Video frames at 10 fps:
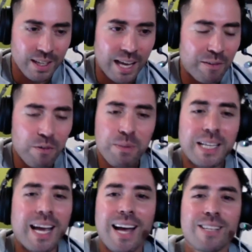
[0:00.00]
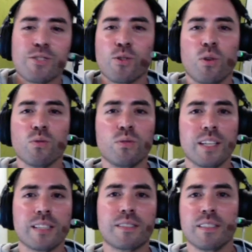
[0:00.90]
everybody has their own
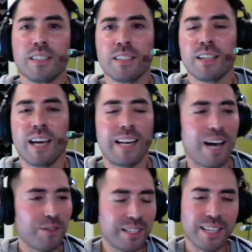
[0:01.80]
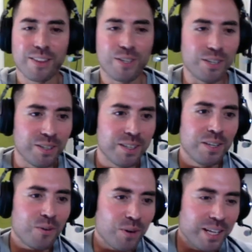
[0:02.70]
destiny, and how they get there,
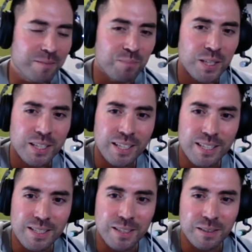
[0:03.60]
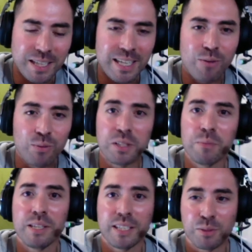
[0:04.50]
right, is uh, cannot really
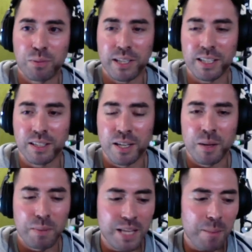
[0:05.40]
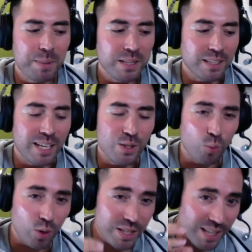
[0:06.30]
be explained. But that being the case,
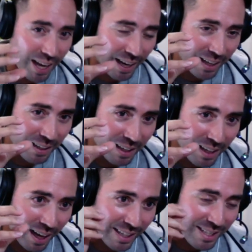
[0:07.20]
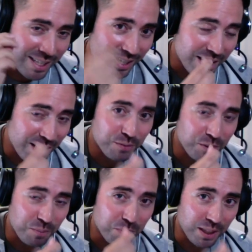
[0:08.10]
once I I sniffed
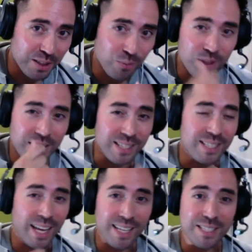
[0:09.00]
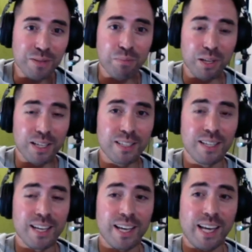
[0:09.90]
blood, once I tasted blood,
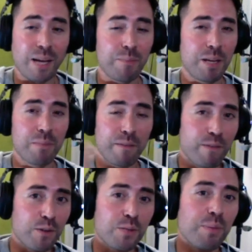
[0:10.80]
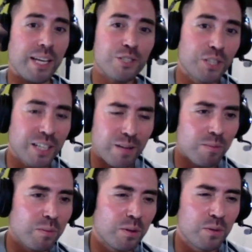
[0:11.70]
and I made my first paycheck, I
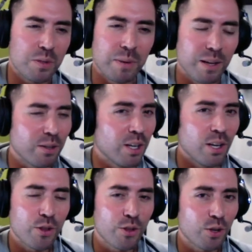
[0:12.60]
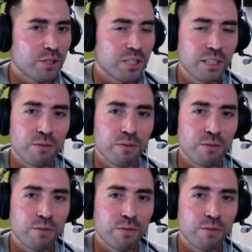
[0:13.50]
remember it was about thirteen,